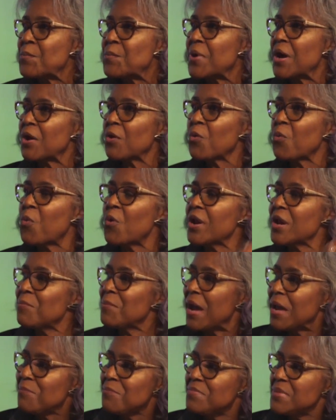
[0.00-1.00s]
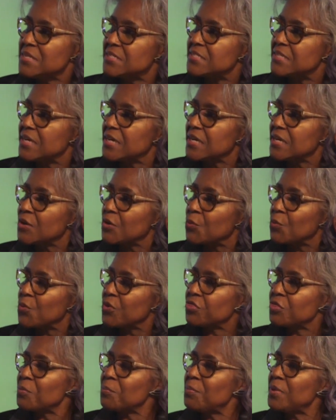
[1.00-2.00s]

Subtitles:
But what am I missing with the